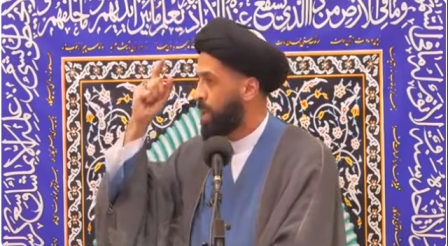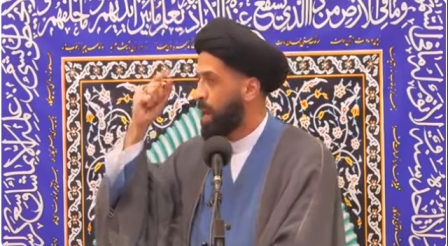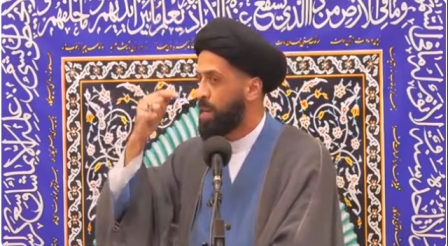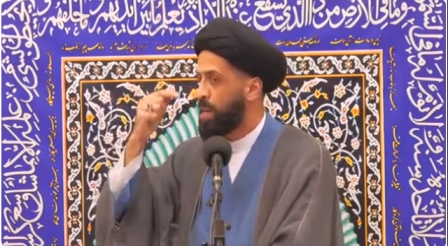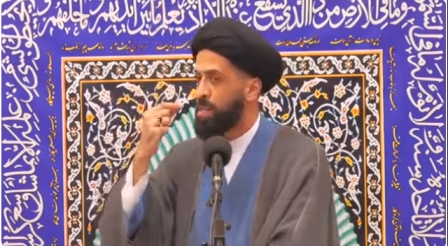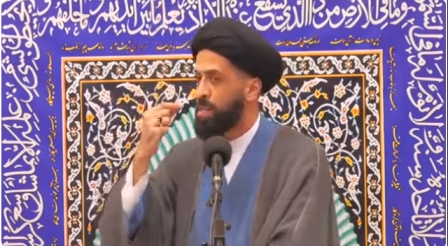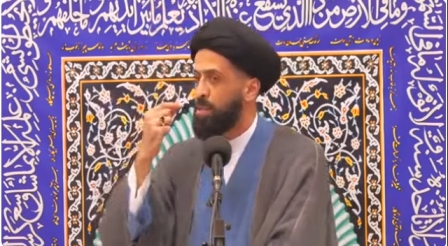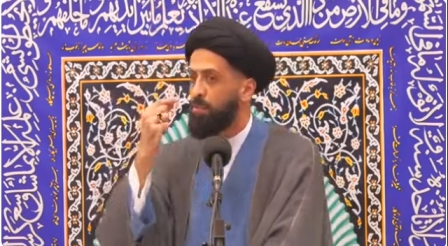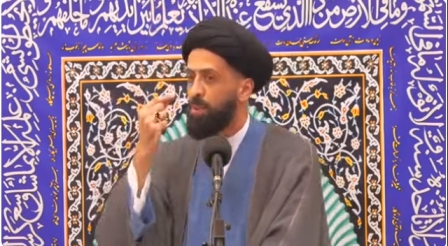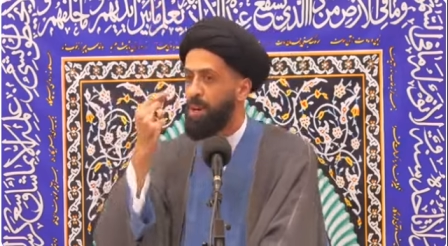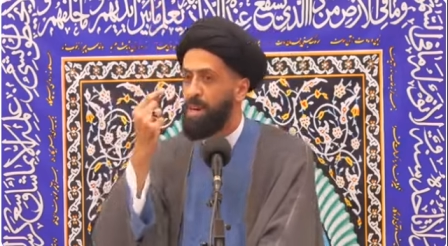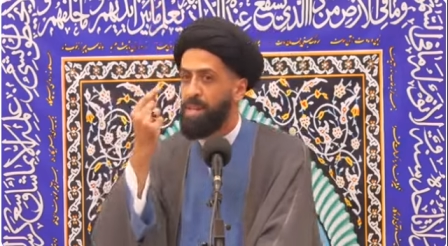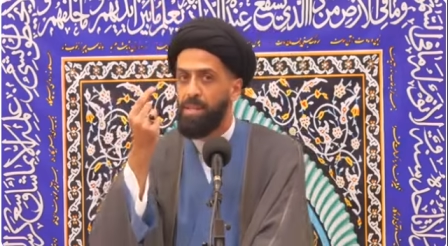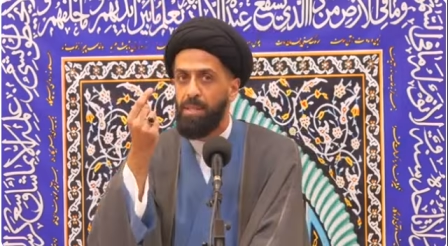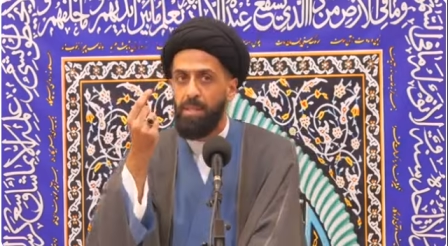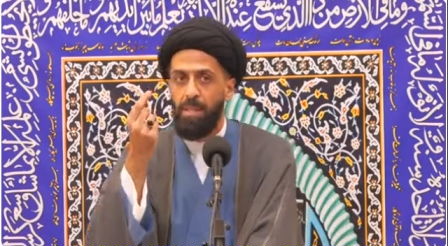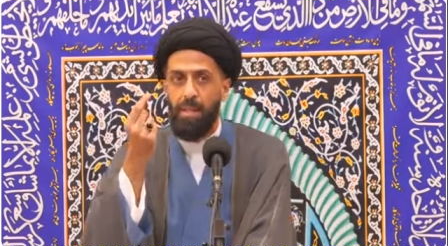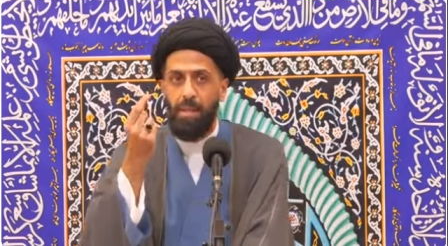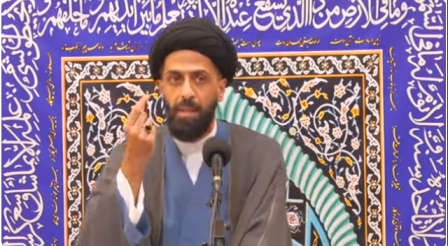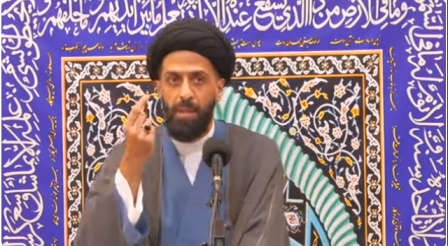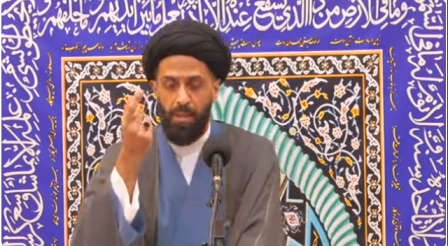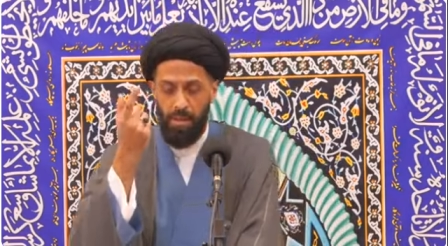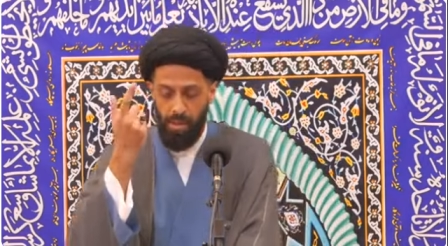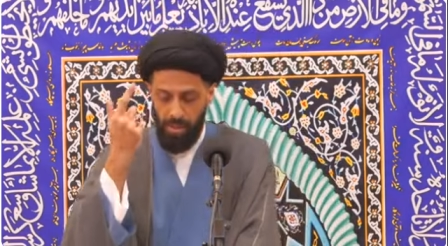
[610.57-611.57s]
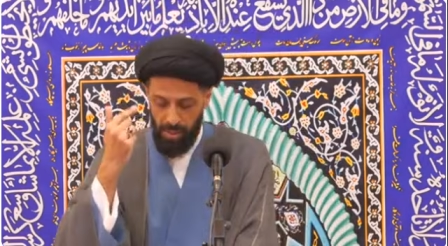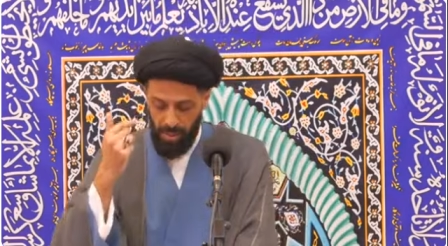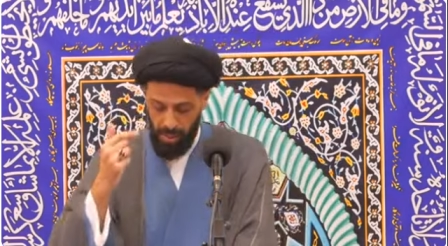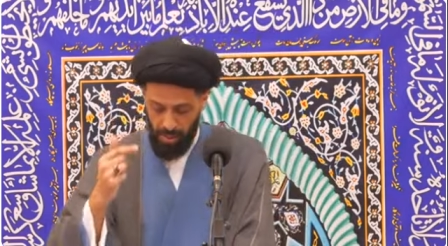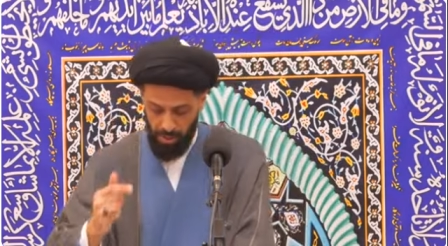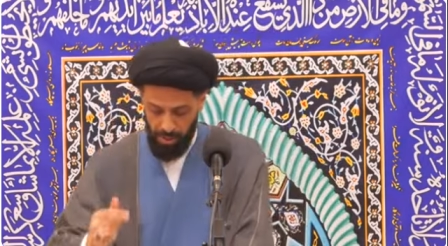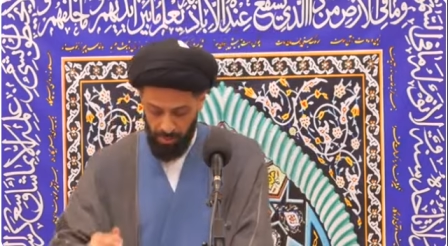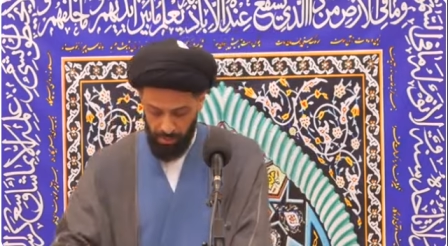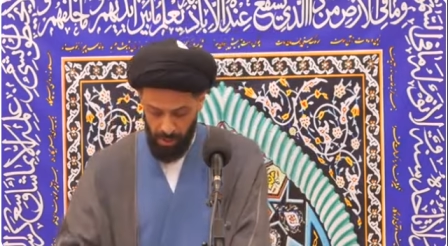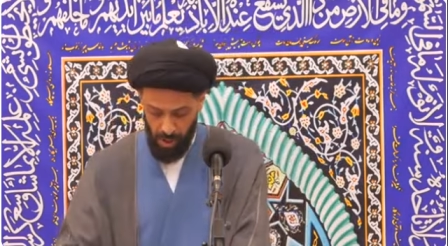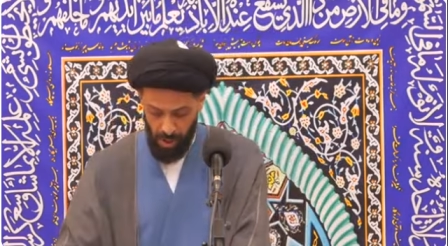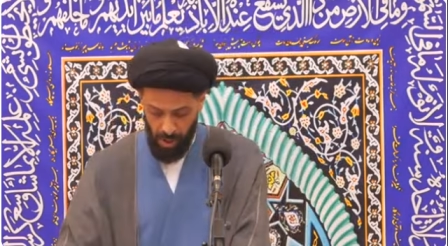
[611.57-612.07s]
as if I see the
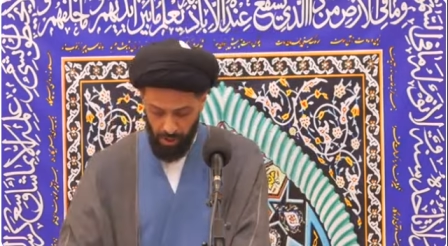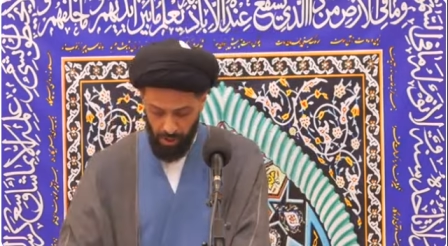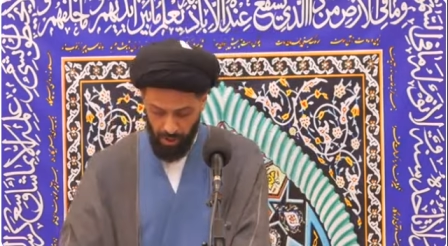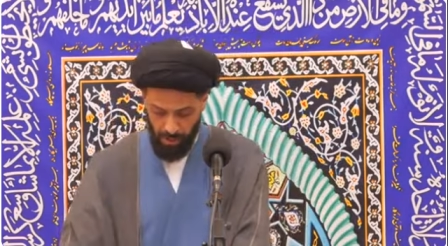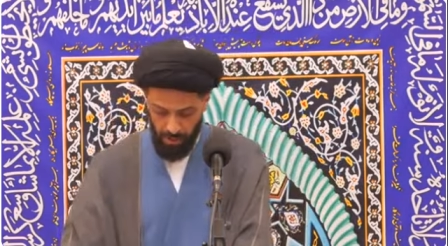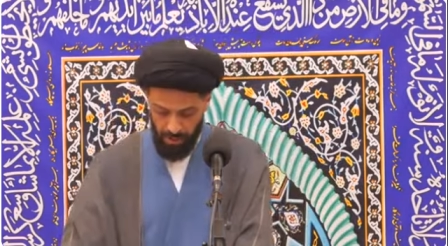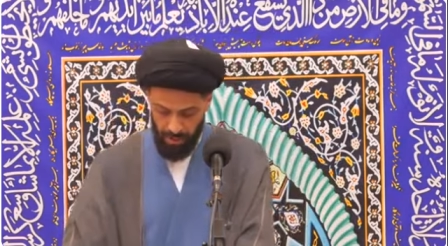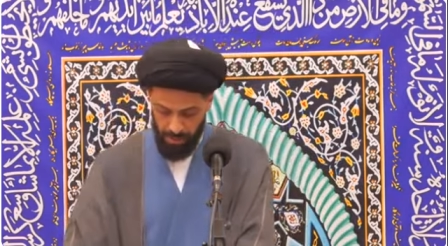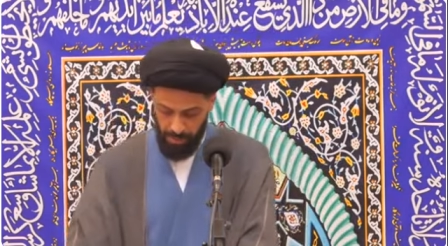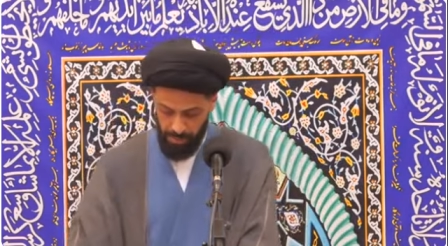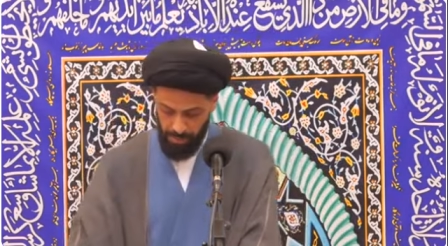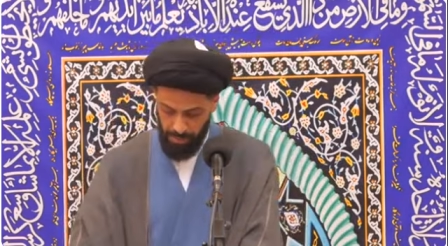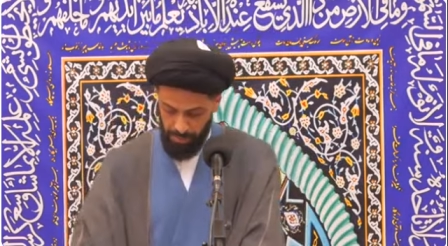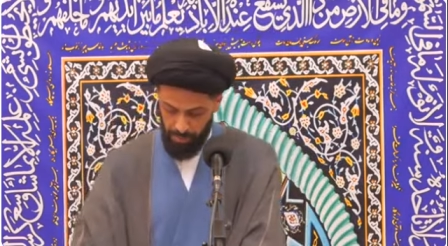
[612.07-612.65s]
teeth of dogs.